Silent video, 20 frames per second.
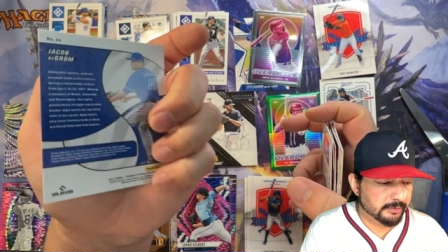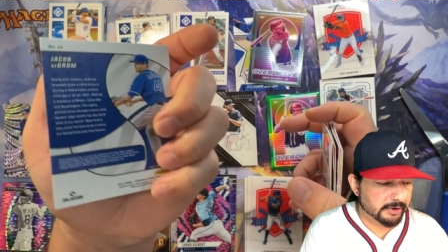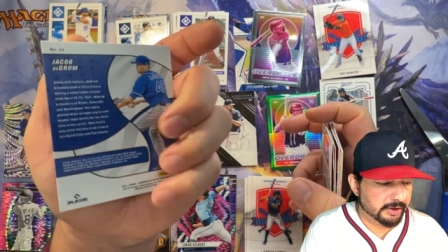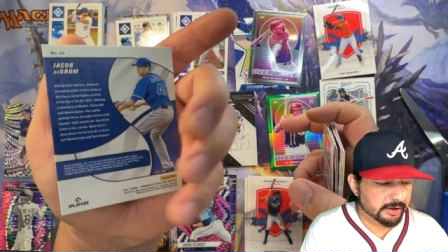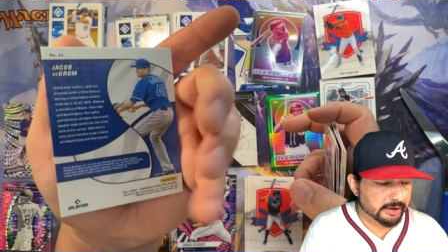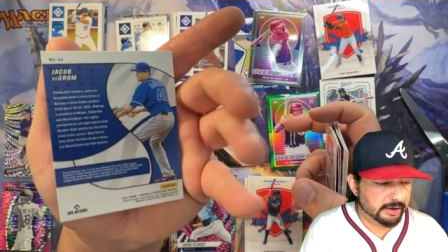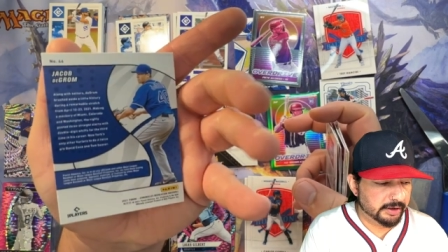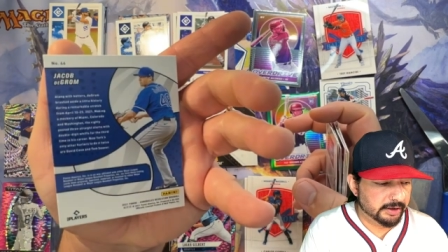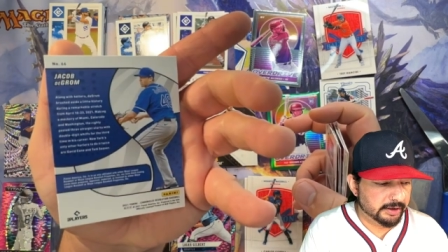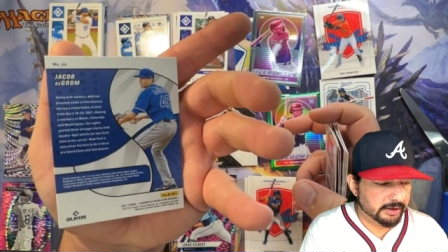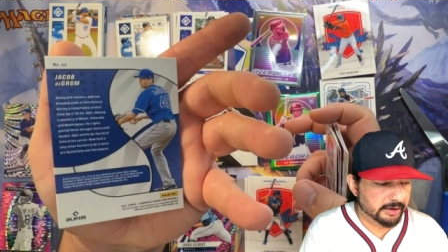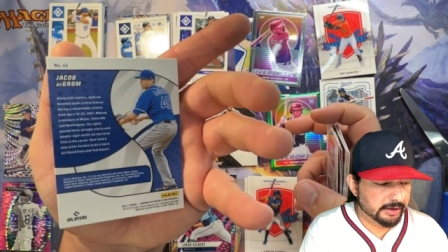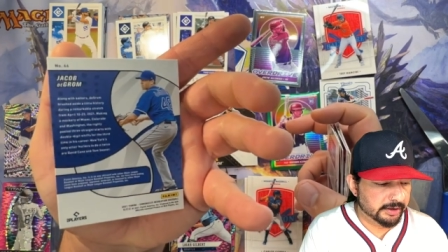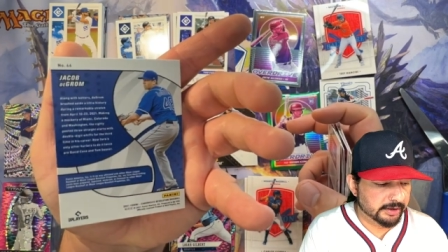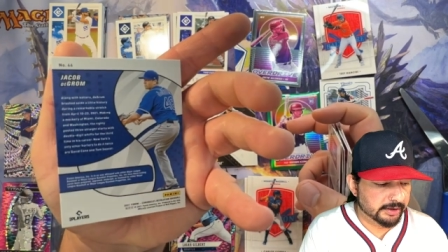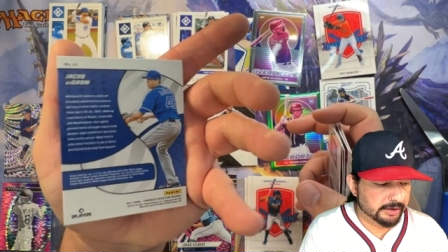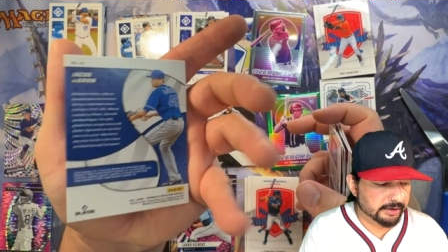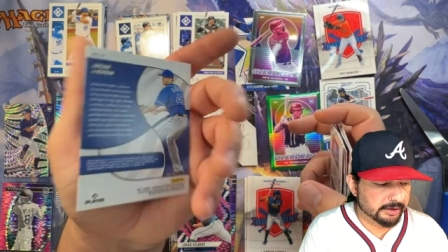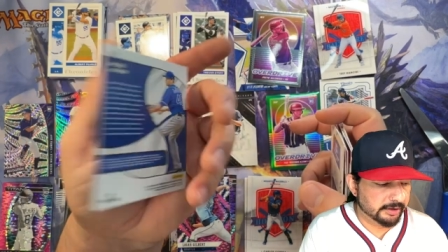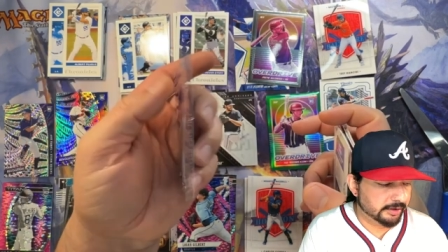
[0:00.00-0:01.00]
and it
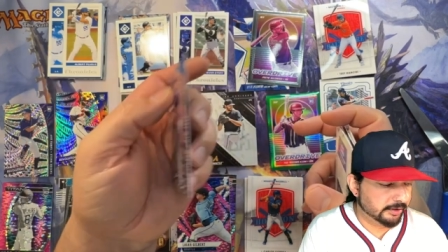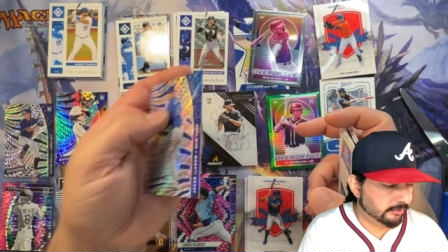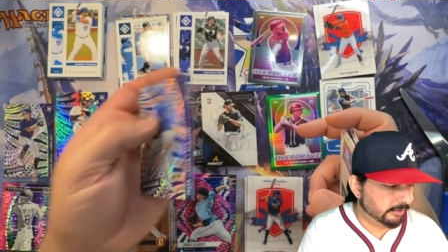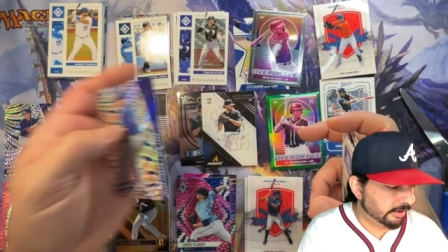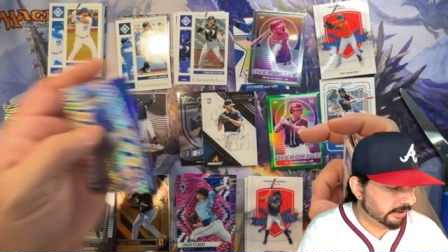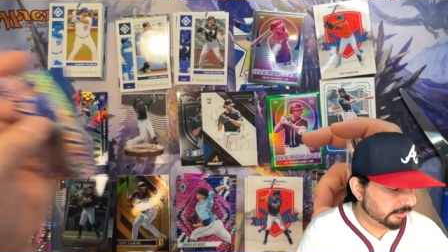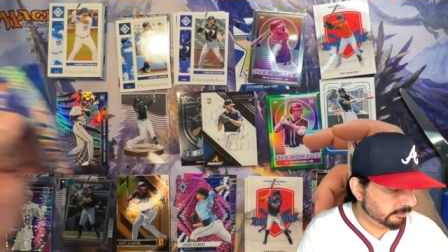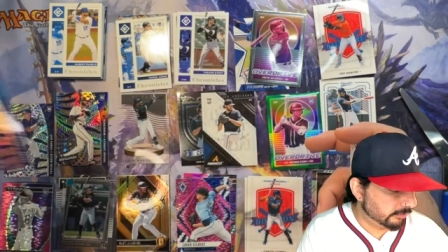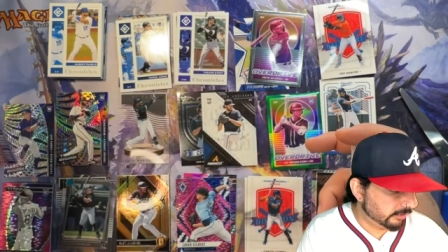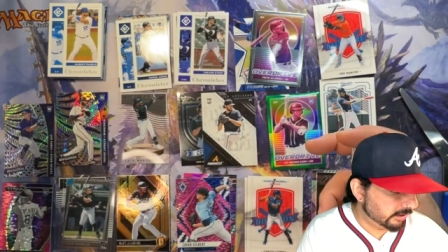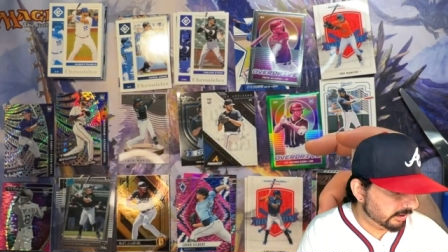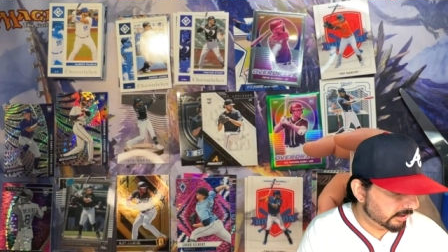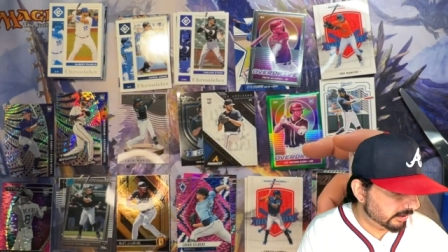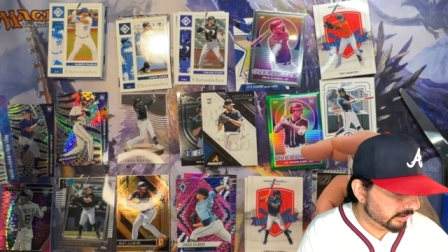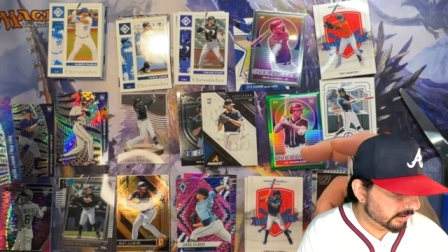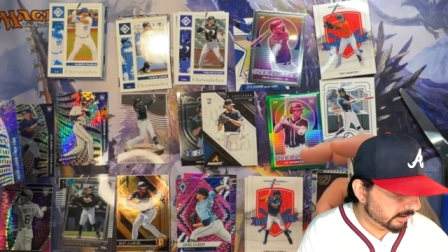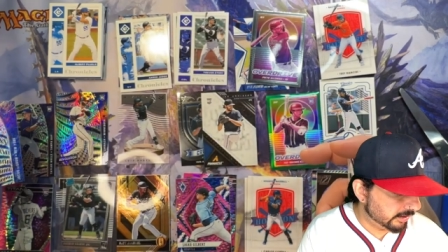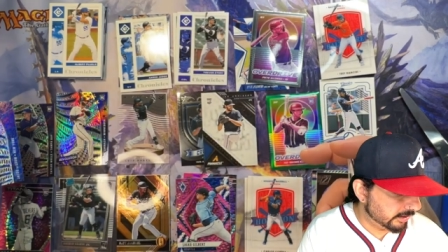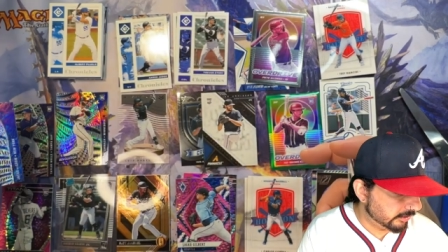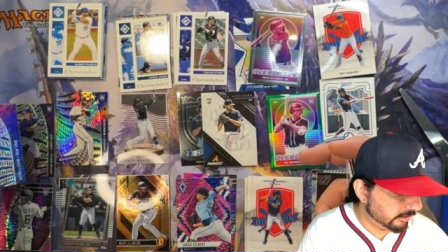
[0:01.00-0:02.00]
is just a regular, but it
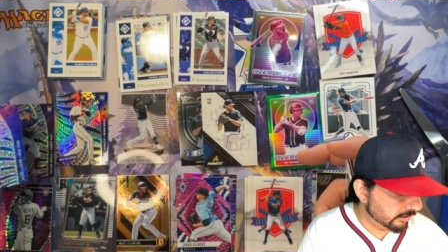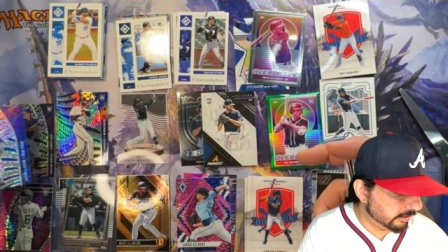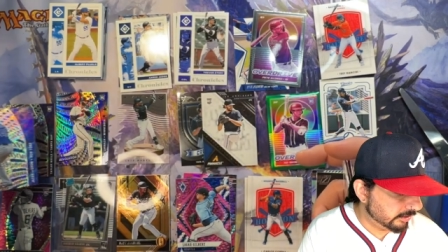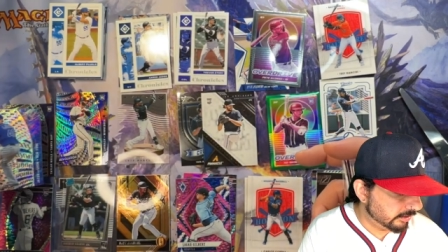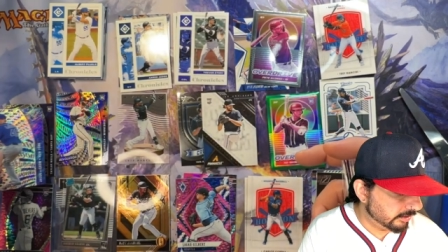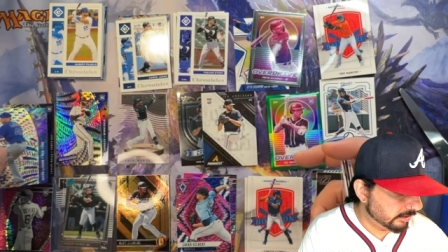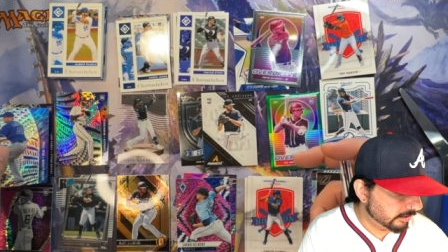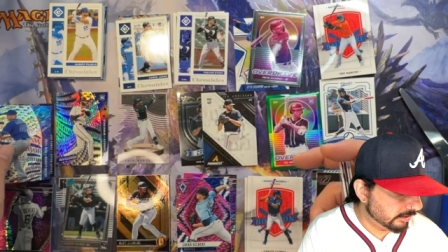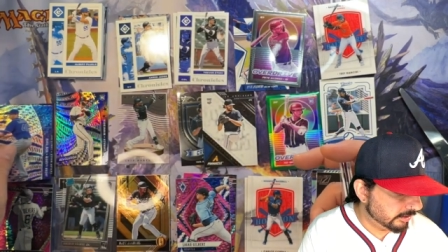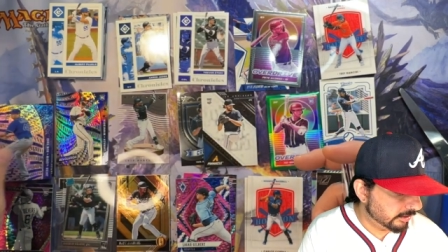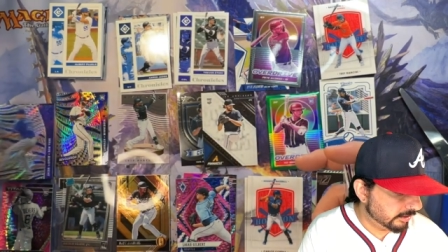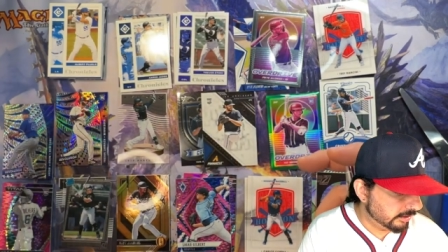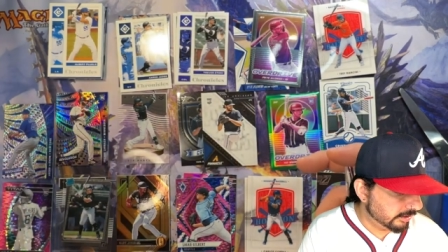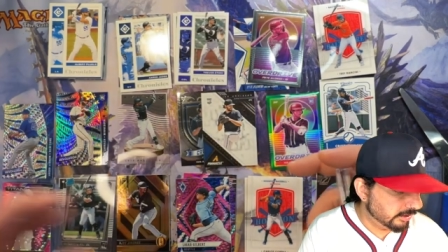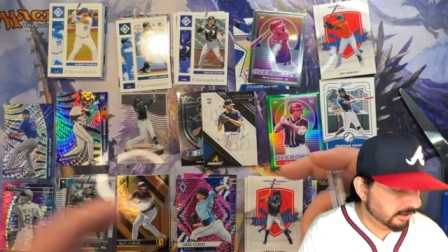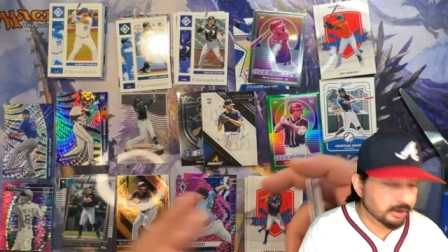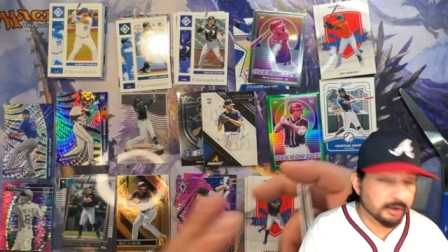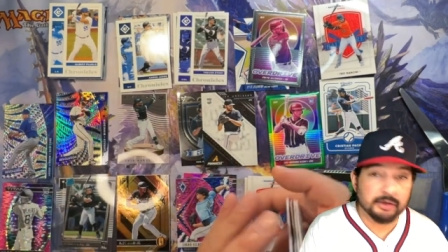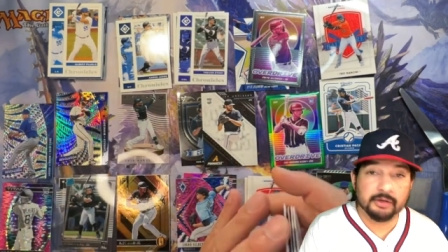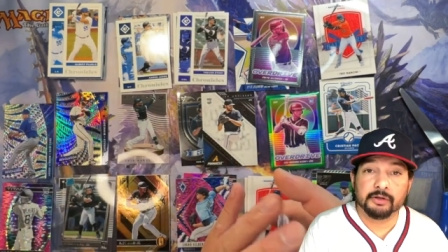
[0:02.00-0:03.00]
is a good,
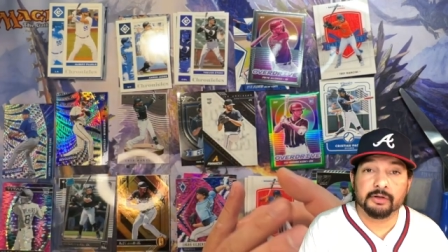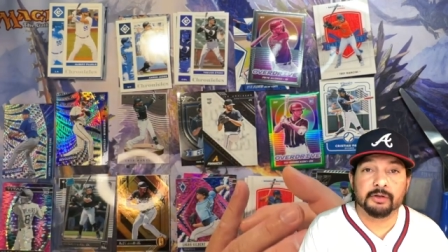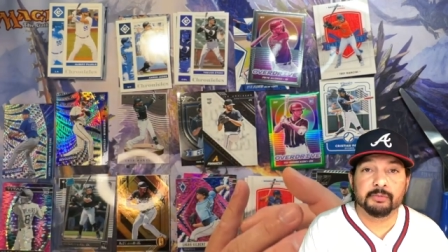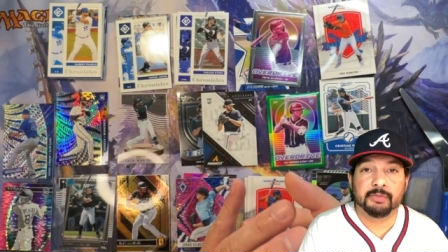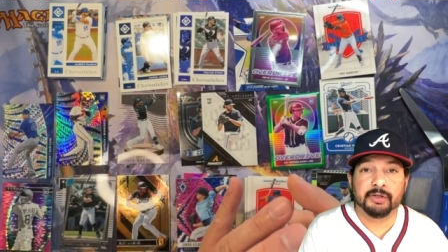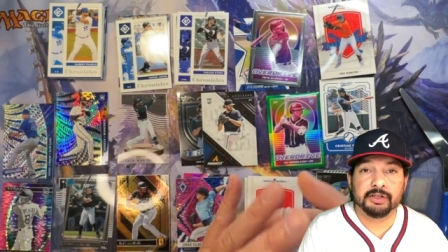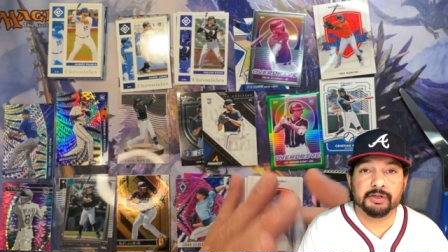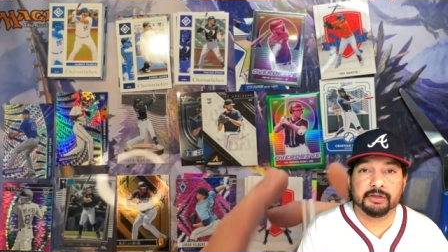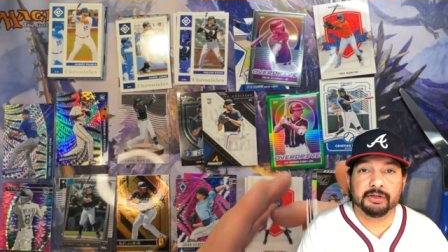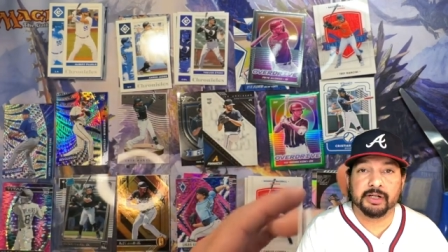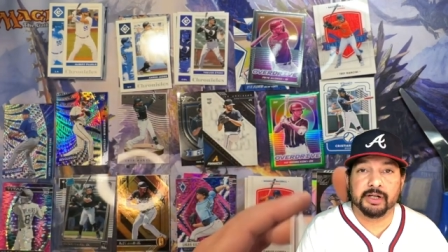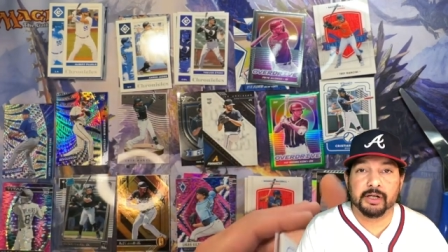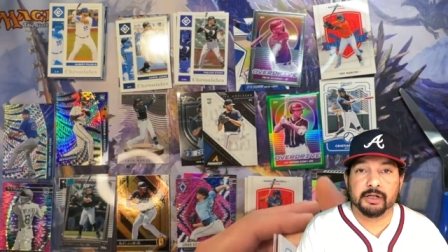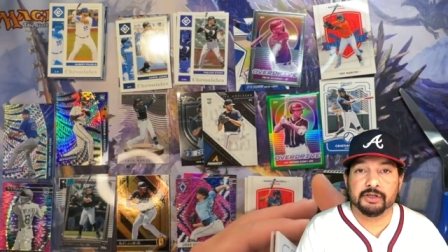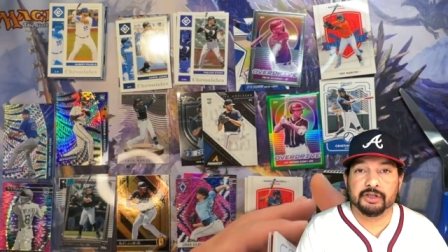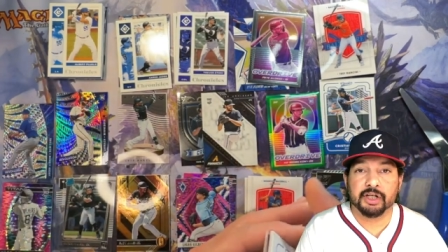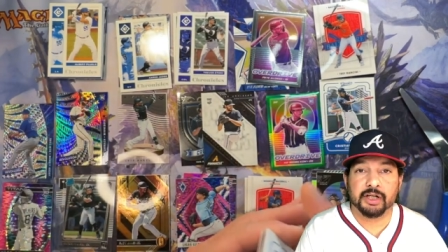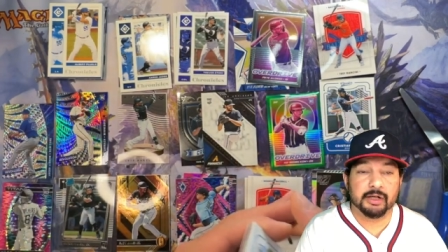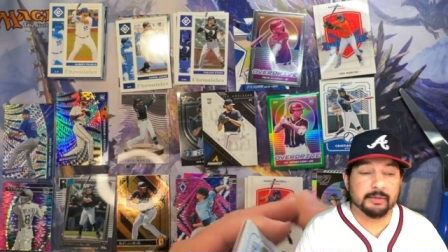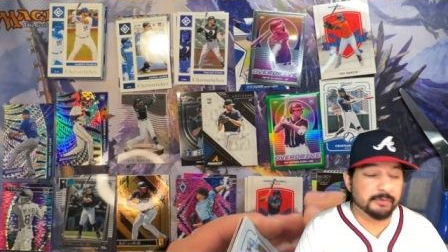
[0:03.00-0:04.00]
good picture. De
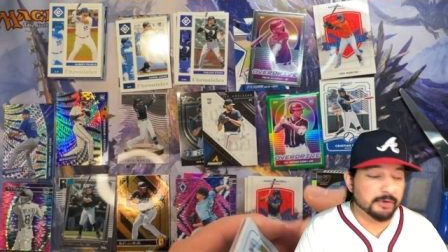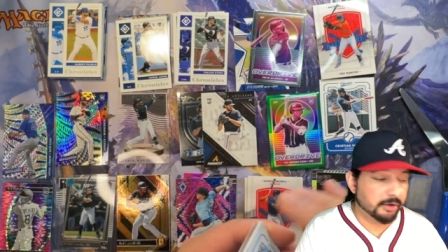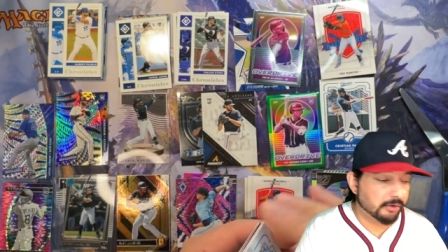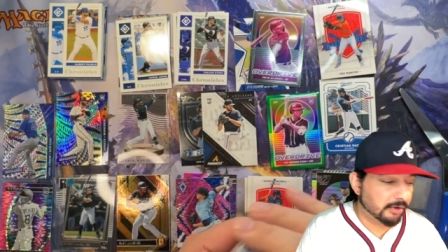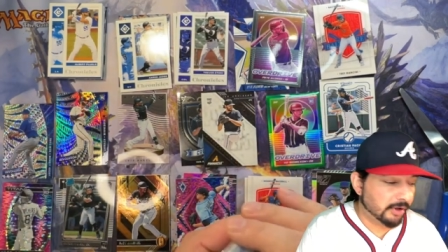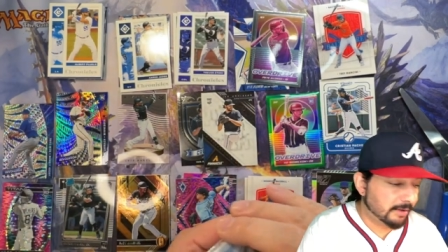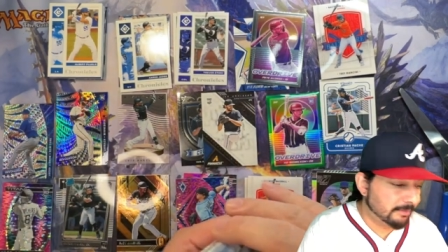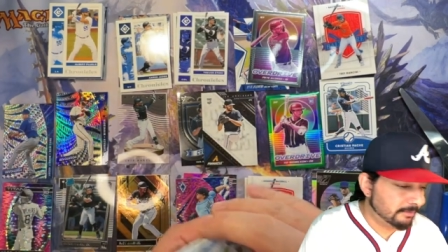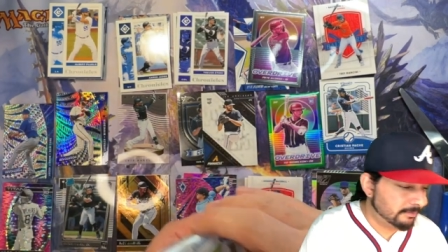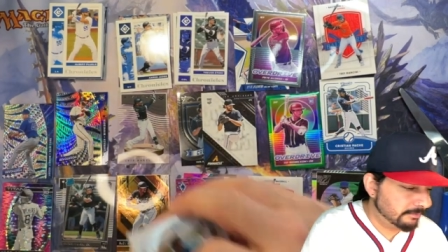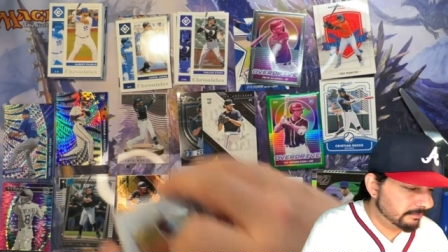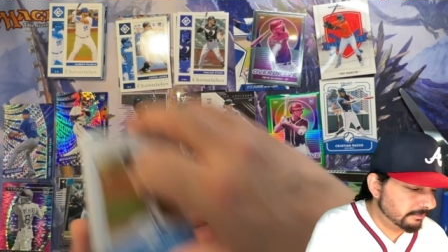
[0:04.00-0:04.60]
Jacob DeGrom.